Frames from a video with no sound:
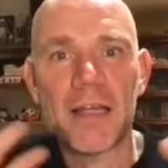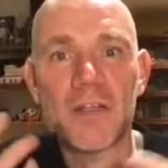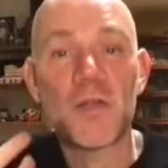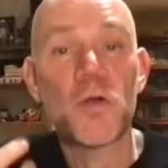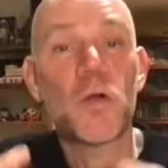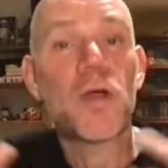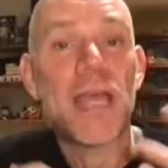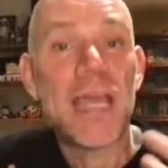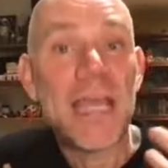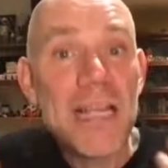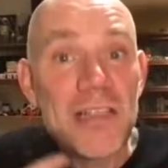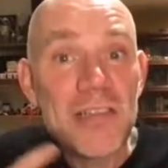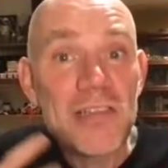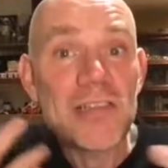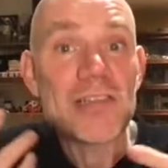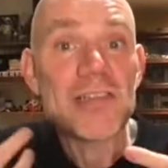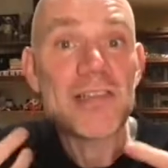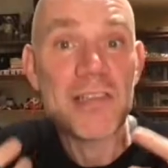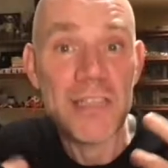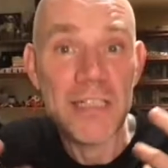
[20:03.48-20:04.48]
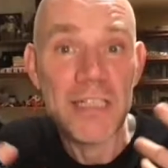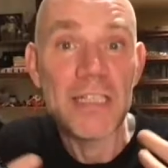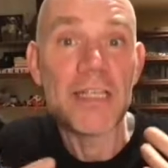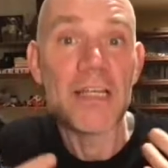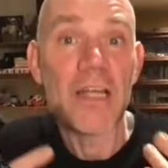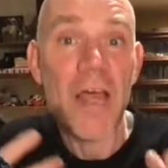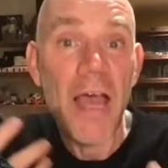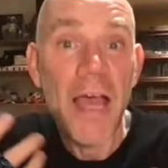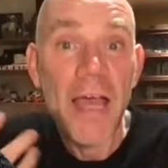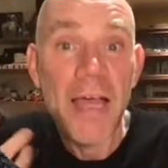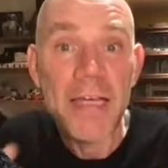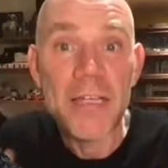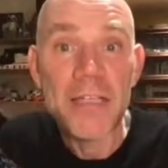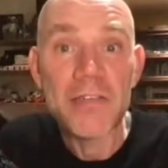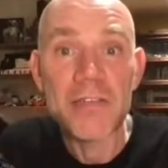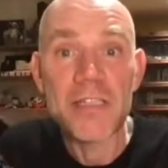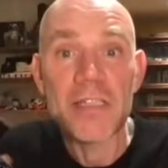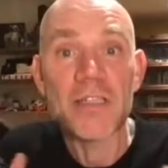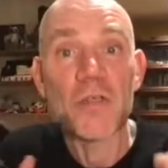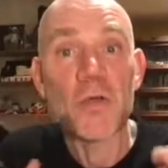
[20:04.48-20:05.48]
your agency
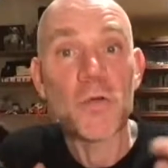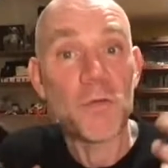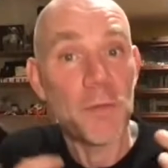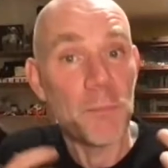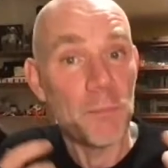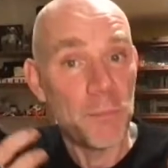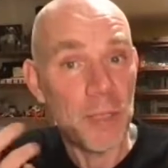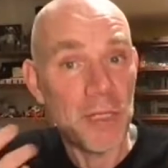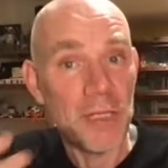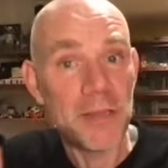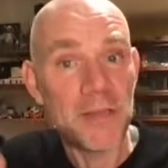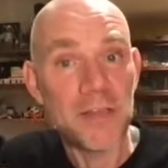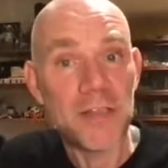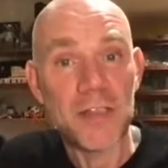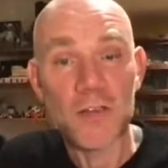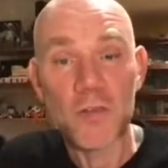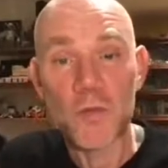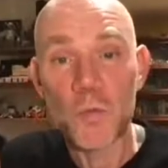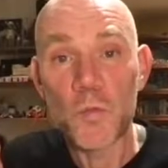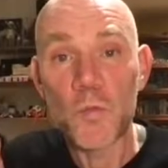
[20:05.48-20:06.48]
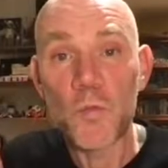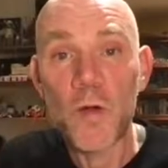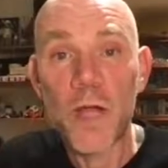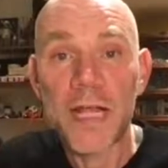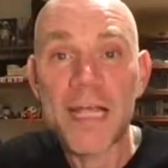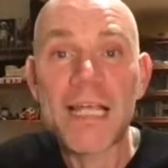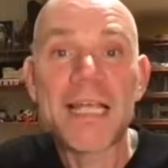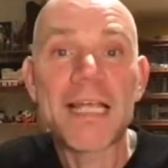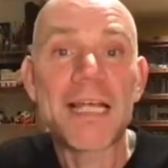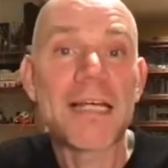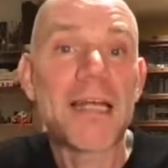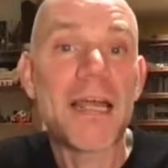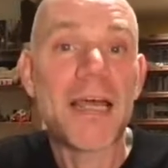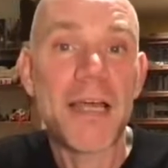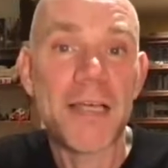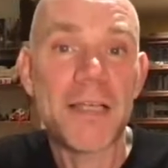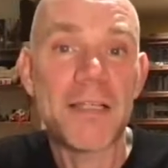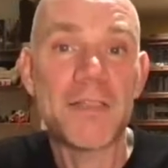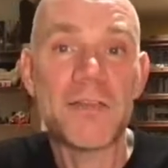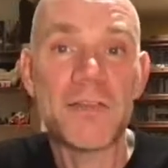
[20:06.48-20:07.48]
lies in your ability to
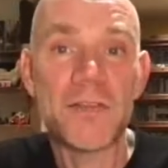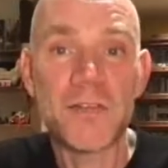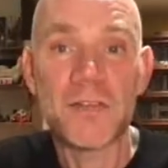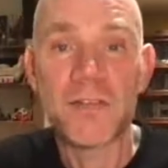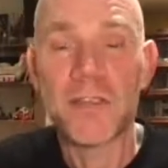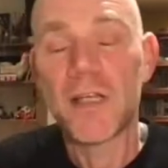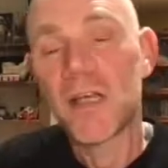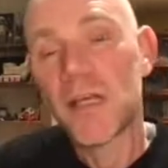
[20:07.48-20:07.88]
recognize